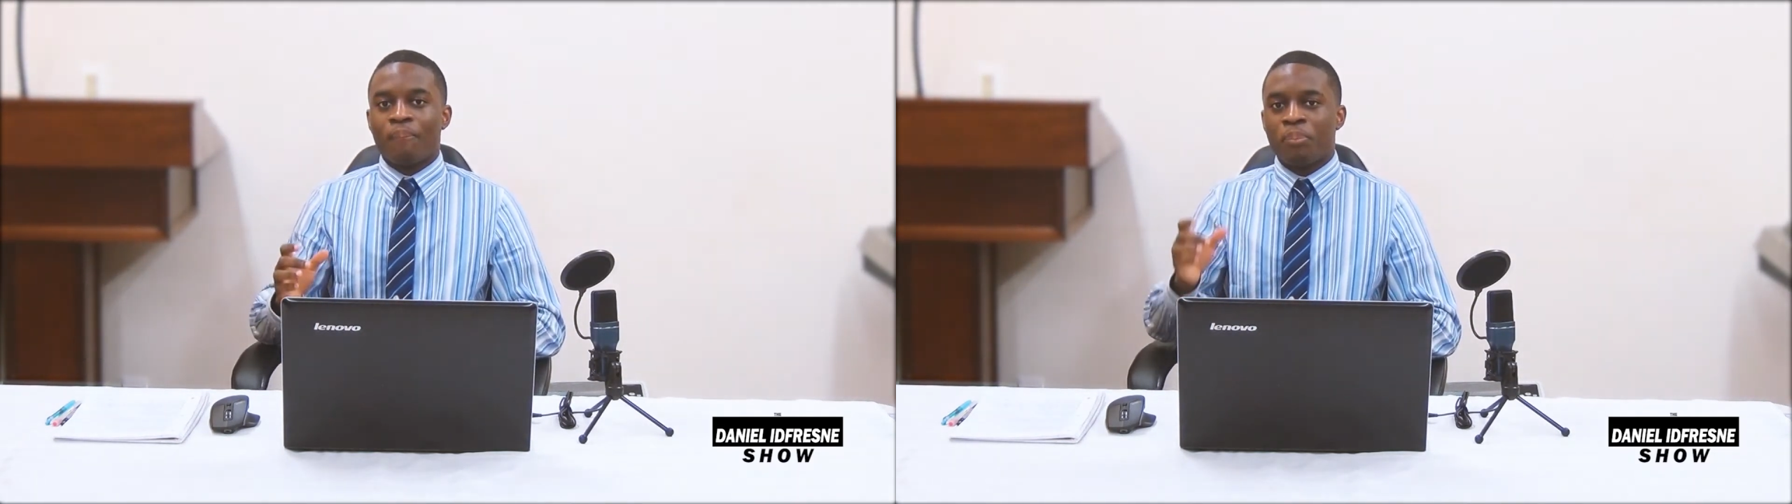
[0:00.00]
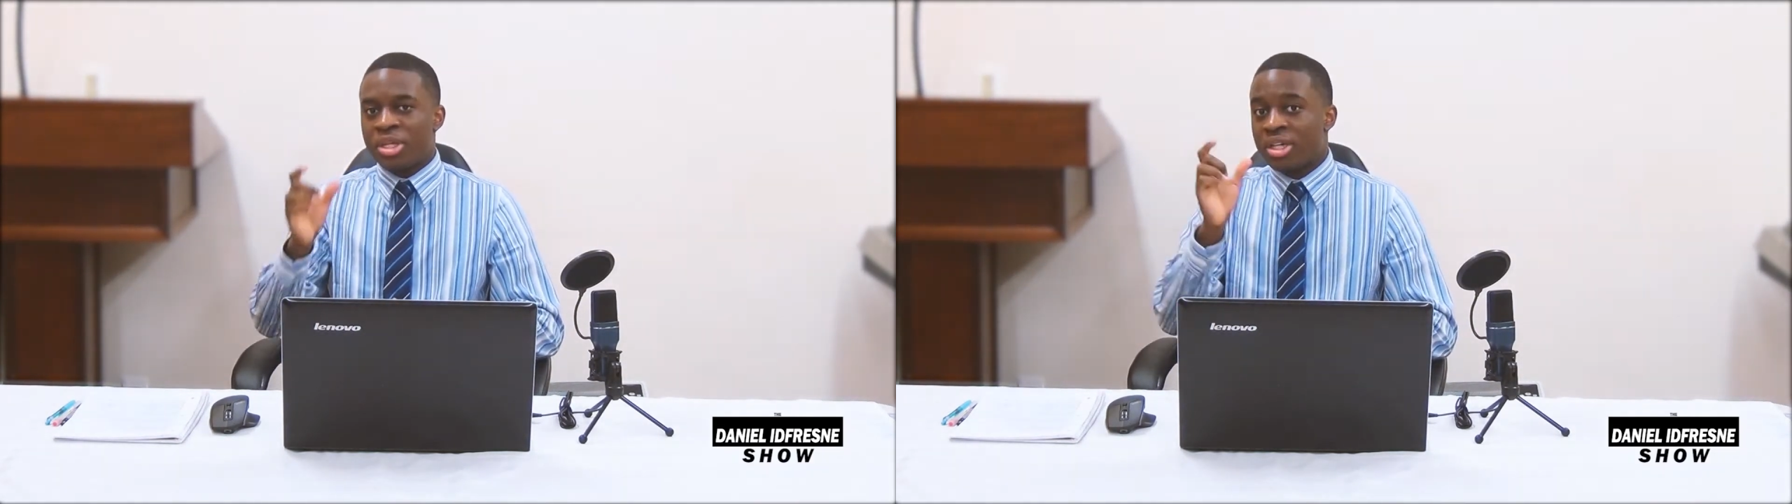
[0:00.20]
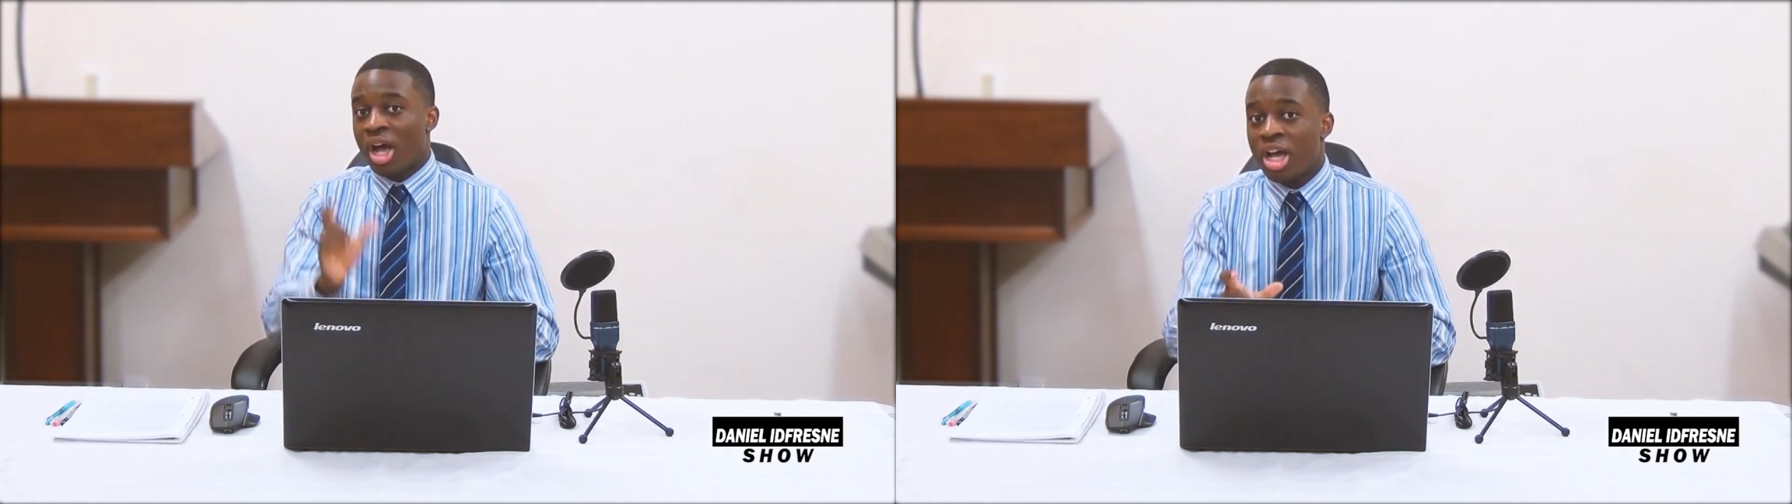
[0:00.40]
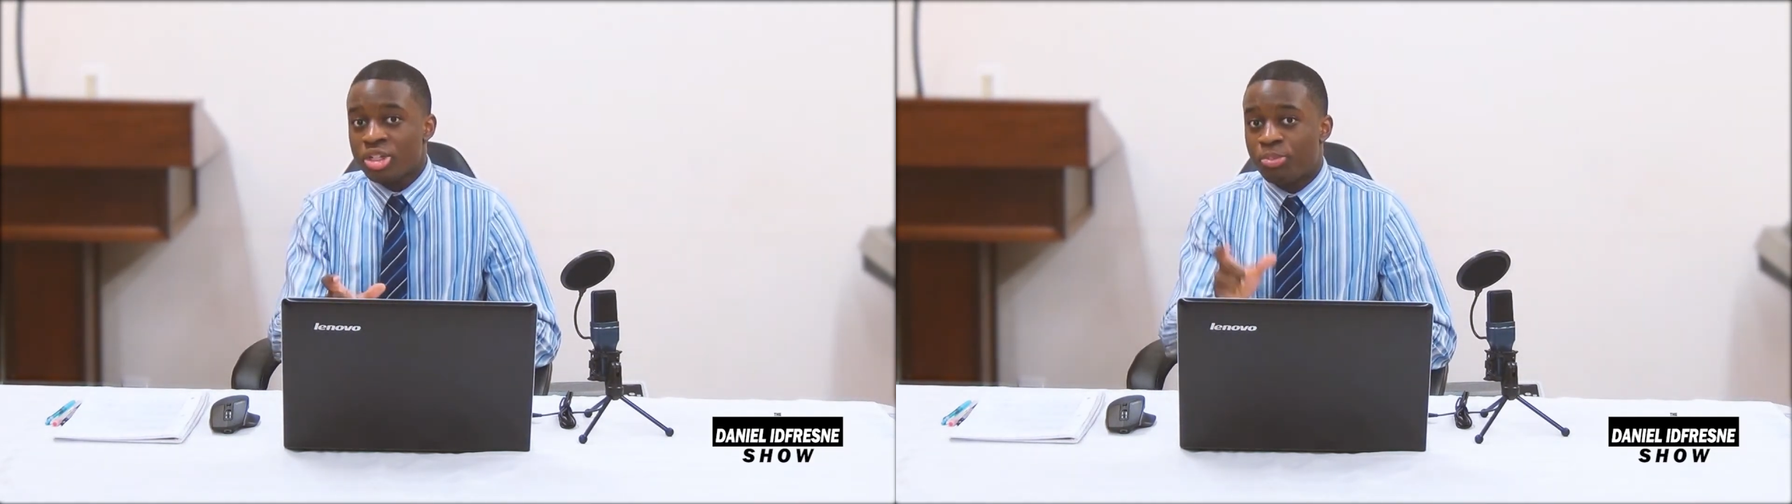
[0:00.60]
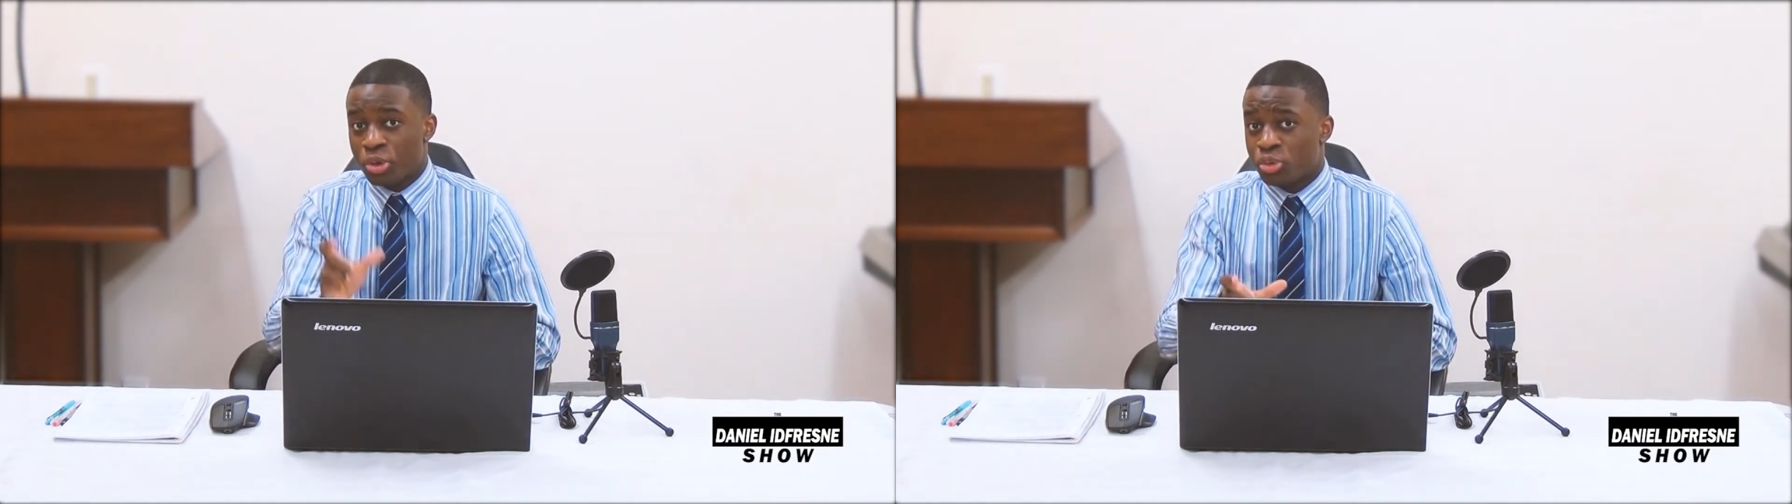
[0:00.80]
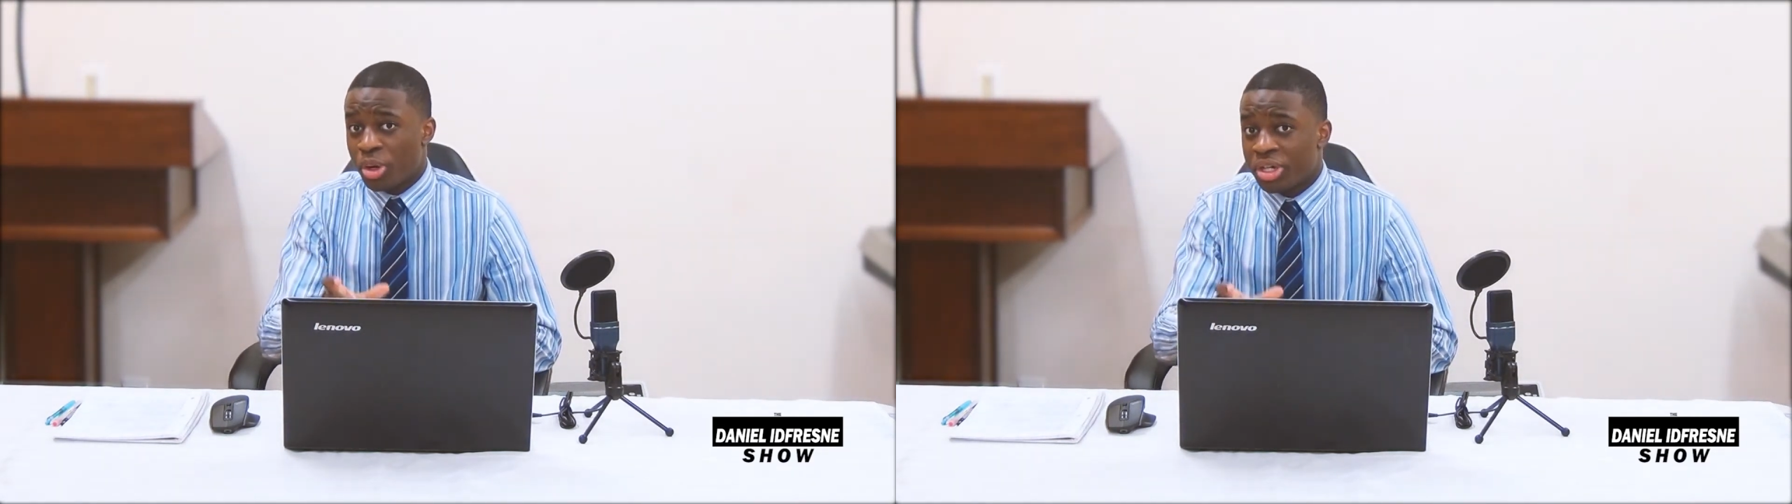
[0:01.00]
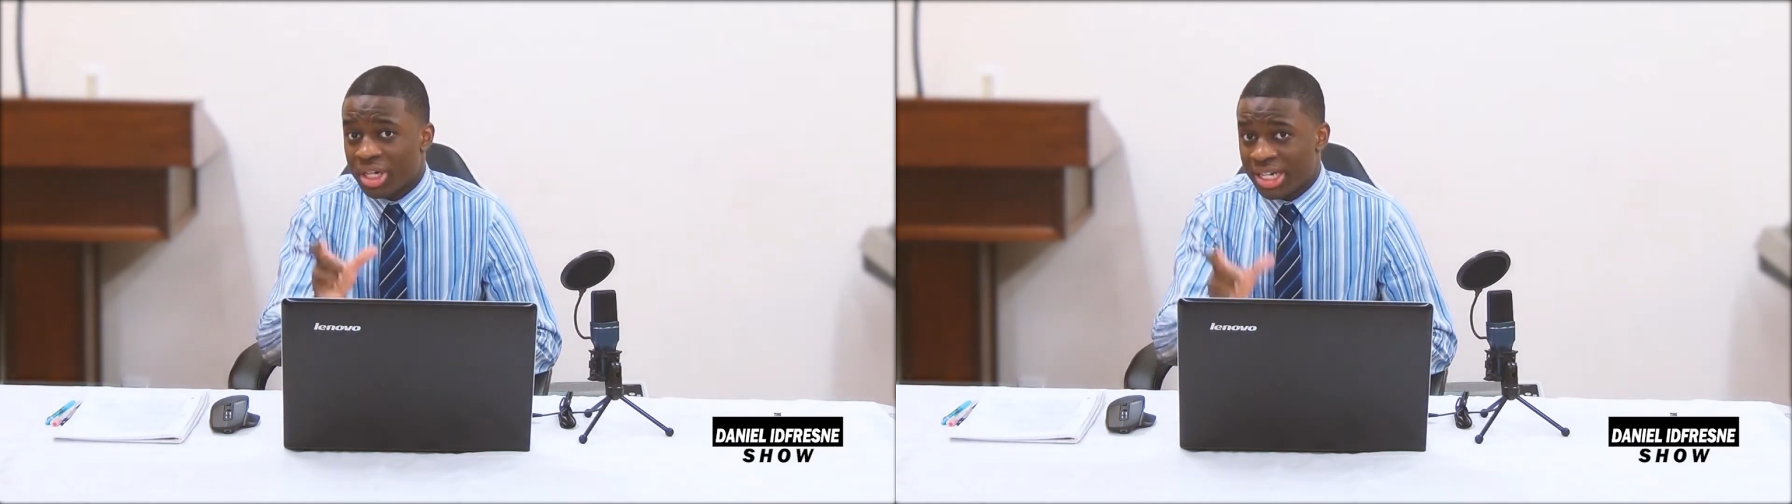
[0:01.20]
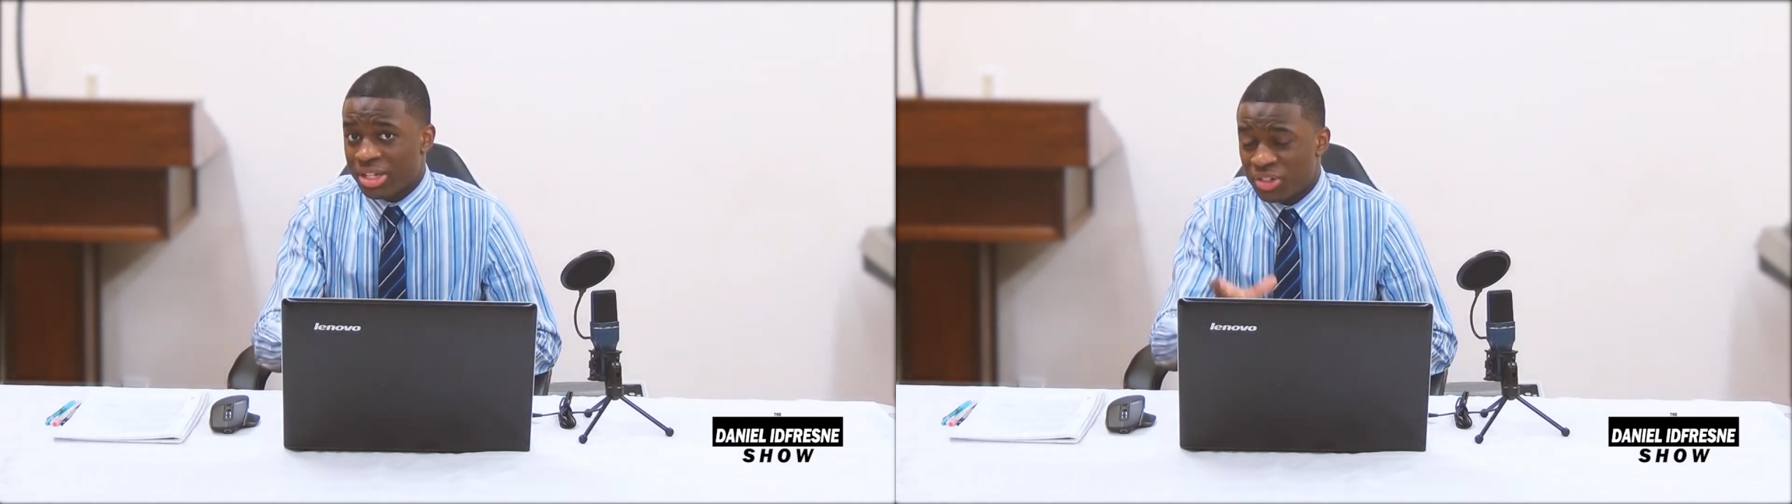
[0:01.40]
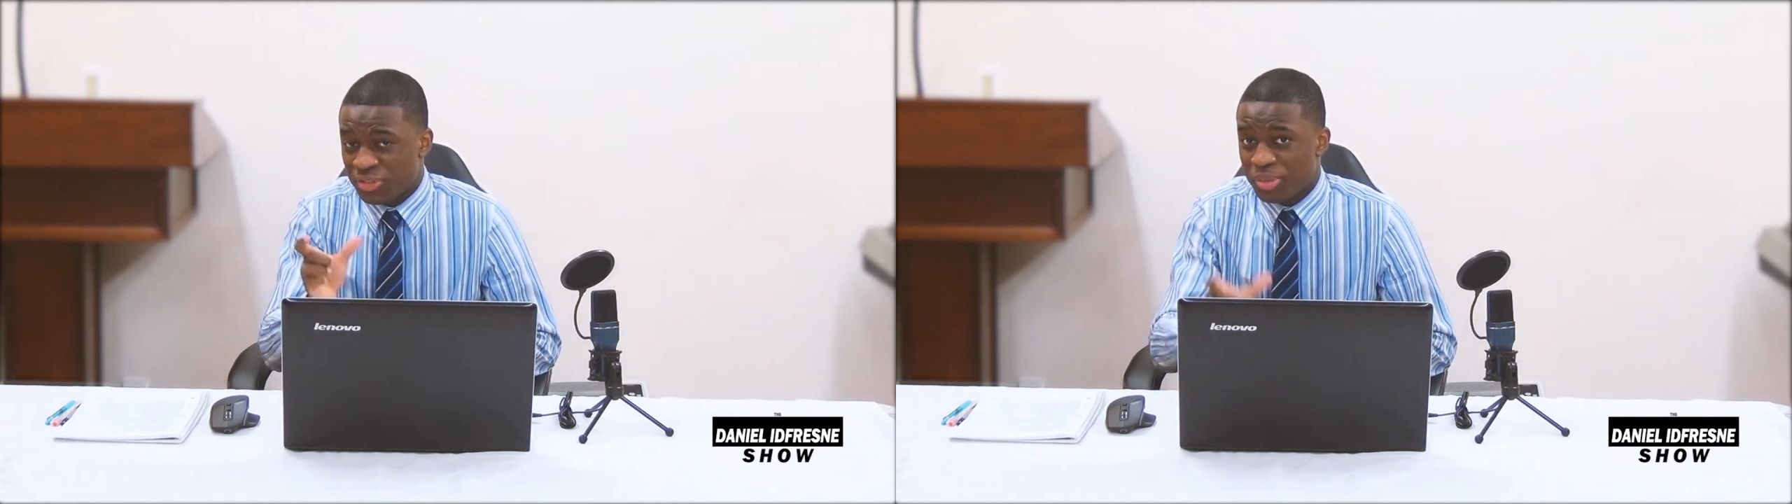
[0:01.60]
because postmodern accounts of